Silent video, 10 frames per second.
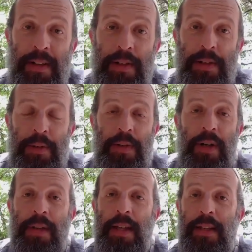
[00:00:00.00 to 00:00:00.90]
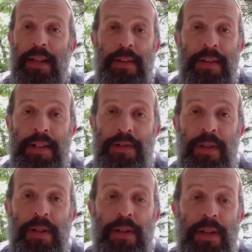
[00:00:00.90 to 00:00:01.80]
you know that here in
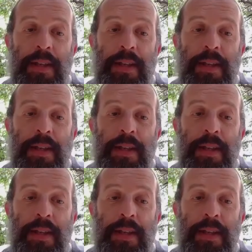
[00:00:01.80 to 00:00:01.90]
Israel,